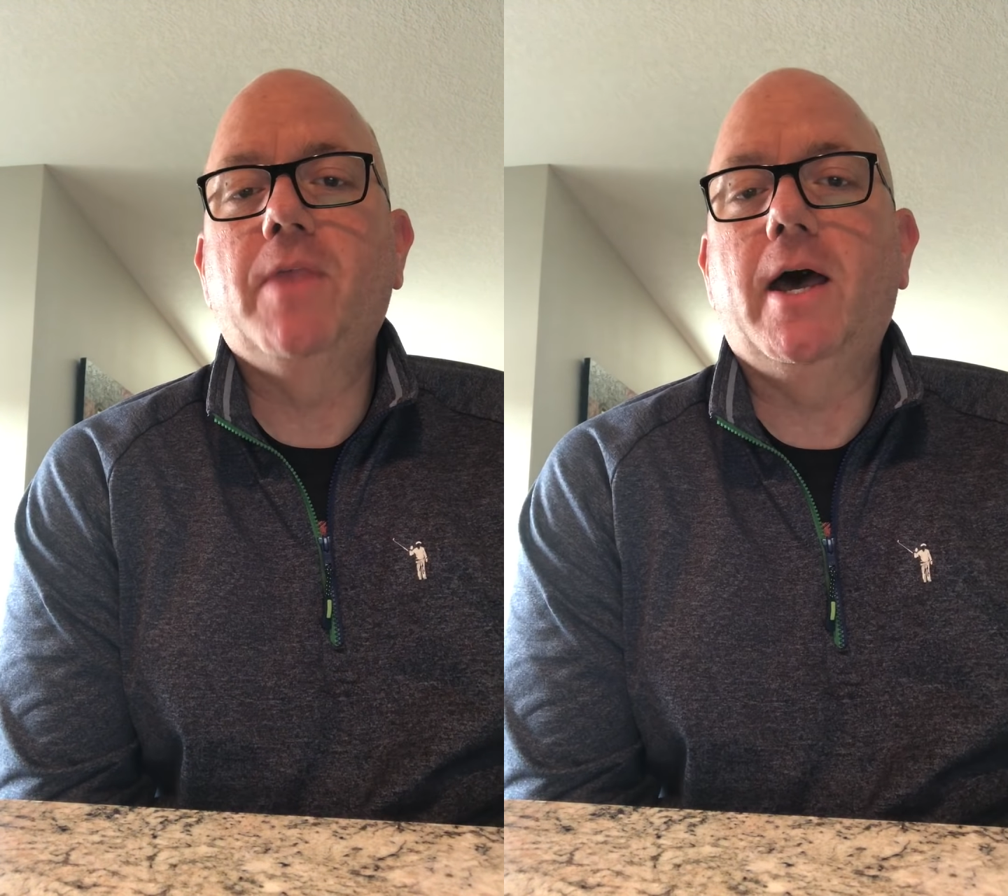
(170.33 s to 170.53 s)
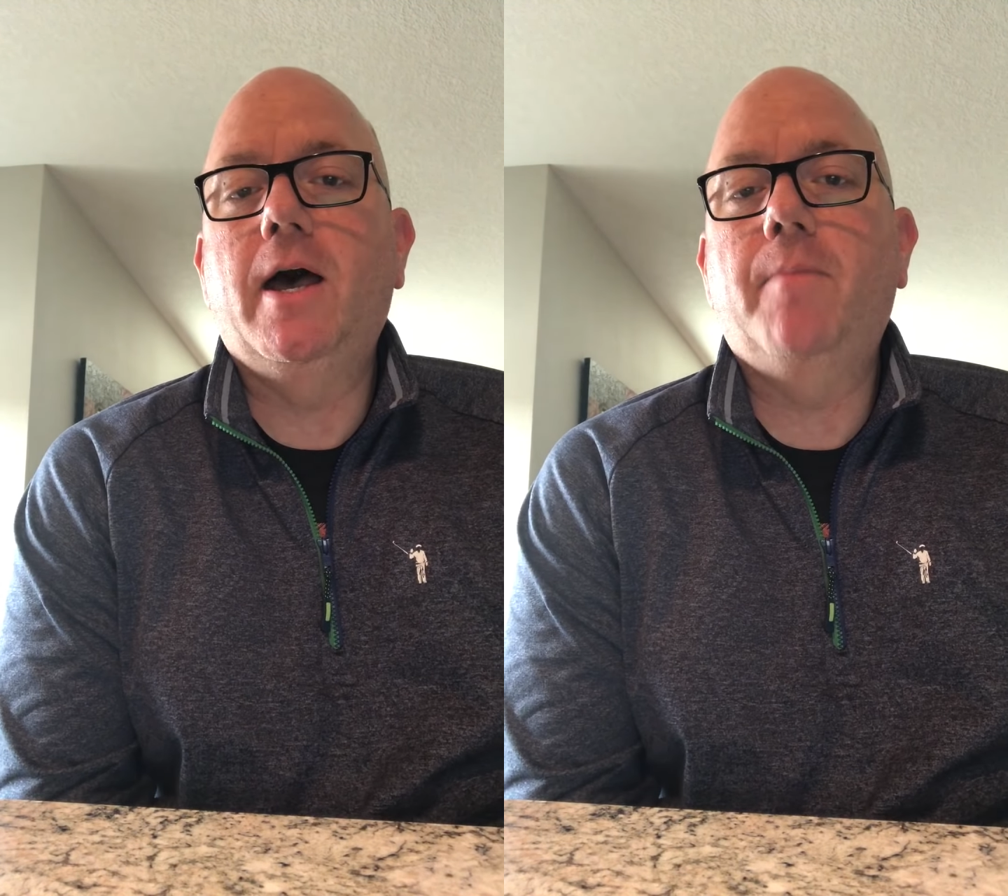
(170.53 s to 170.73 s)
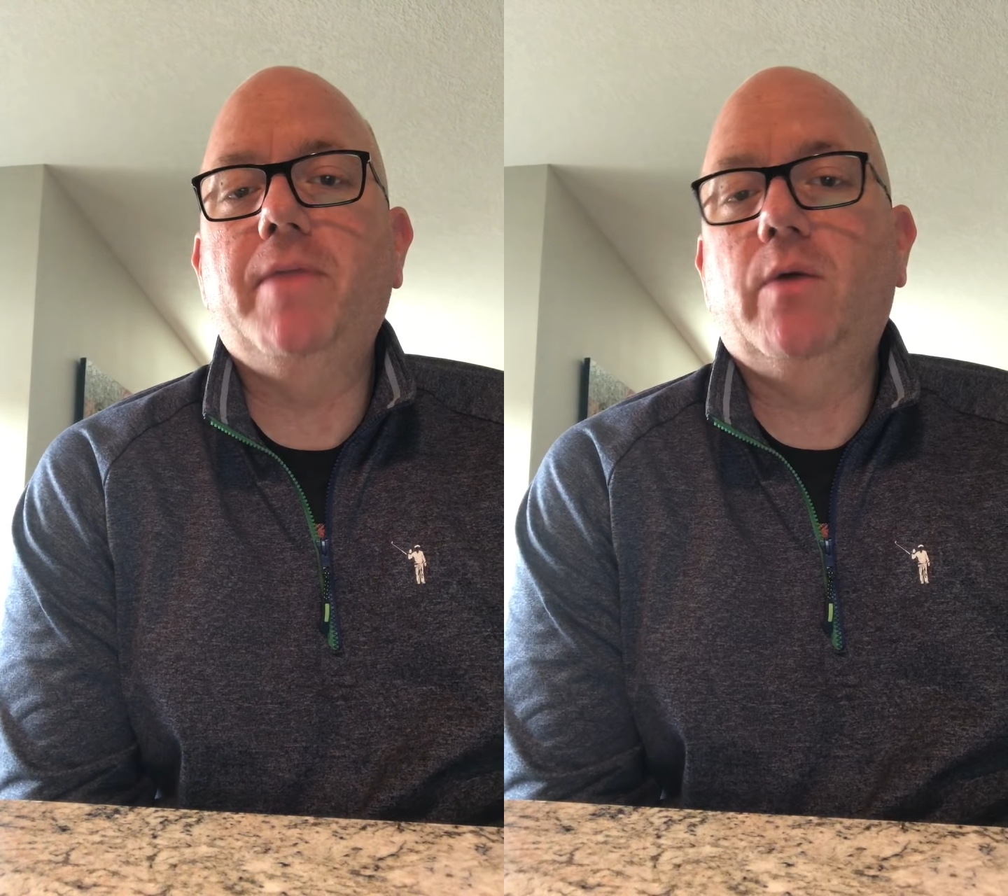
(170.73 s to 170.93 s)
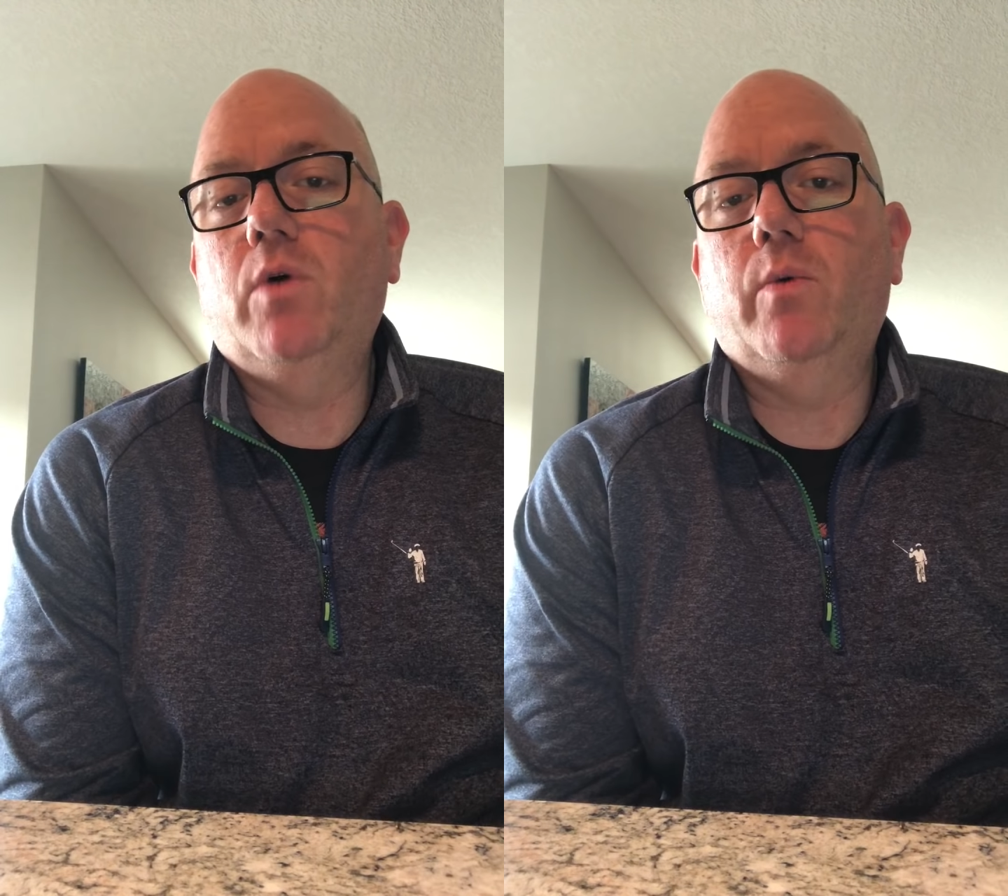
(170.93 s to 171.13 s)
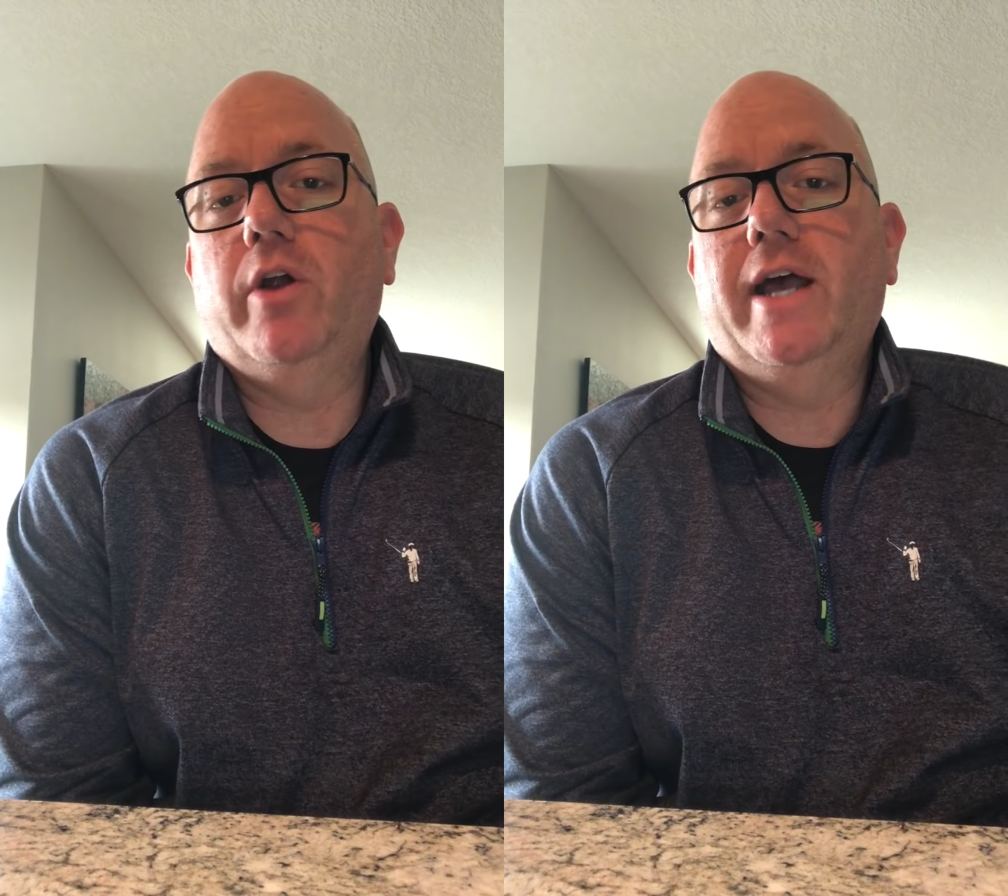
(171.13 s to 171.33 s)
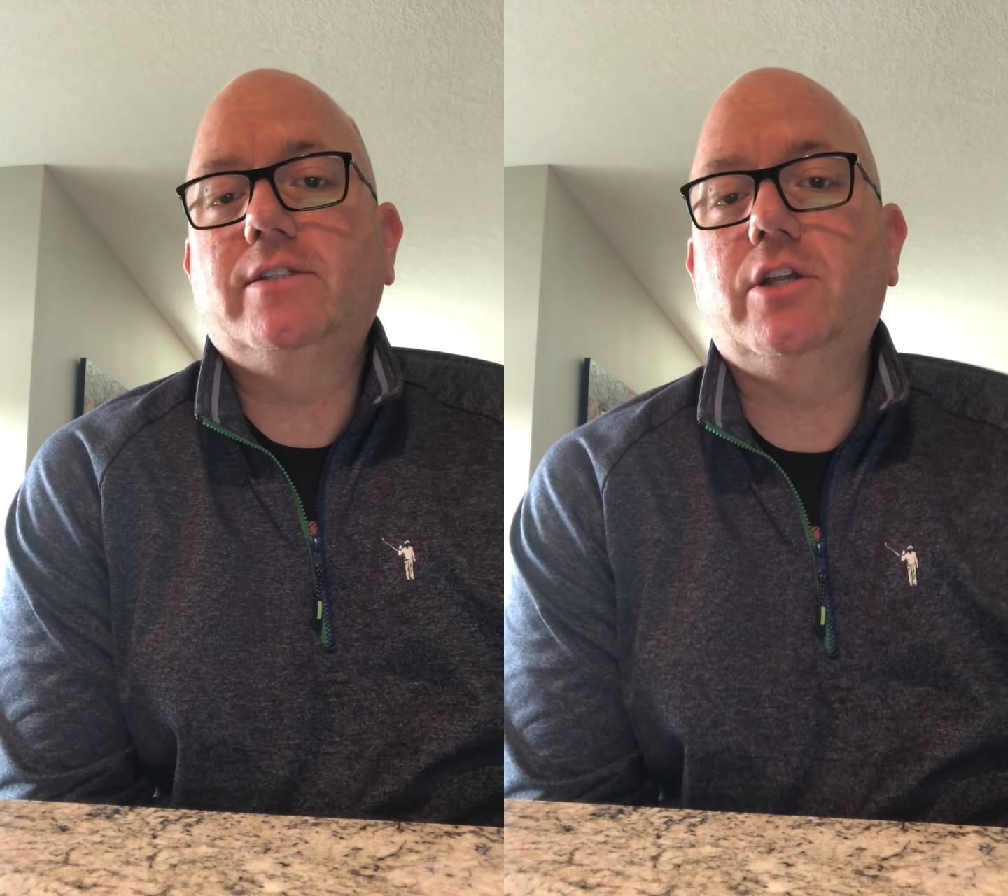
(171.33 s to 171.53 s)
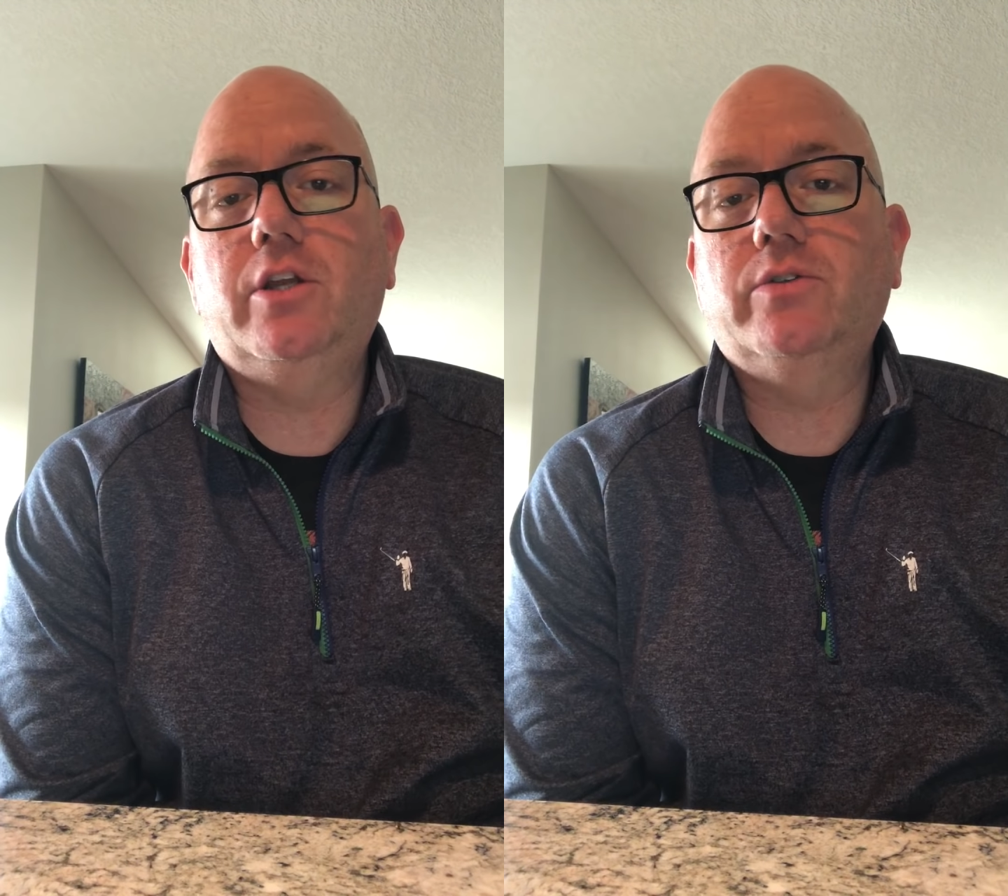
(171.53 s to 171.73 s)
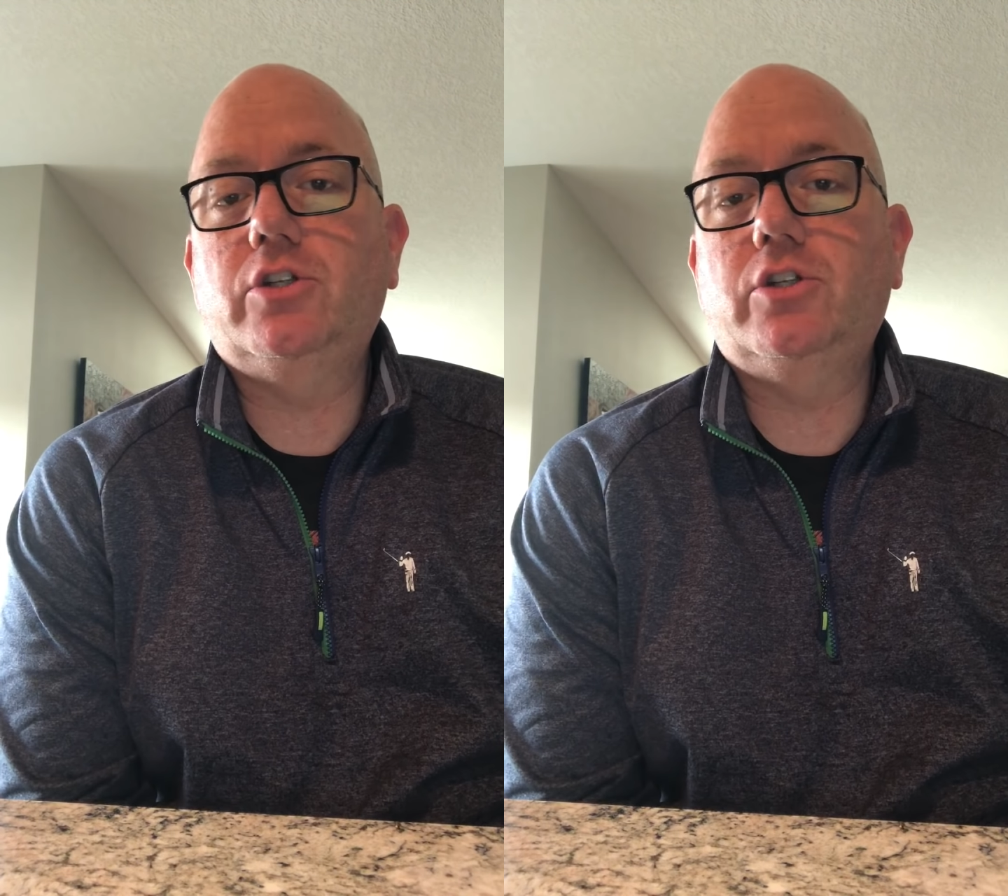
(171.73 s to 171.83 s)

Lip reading: And what we're asking you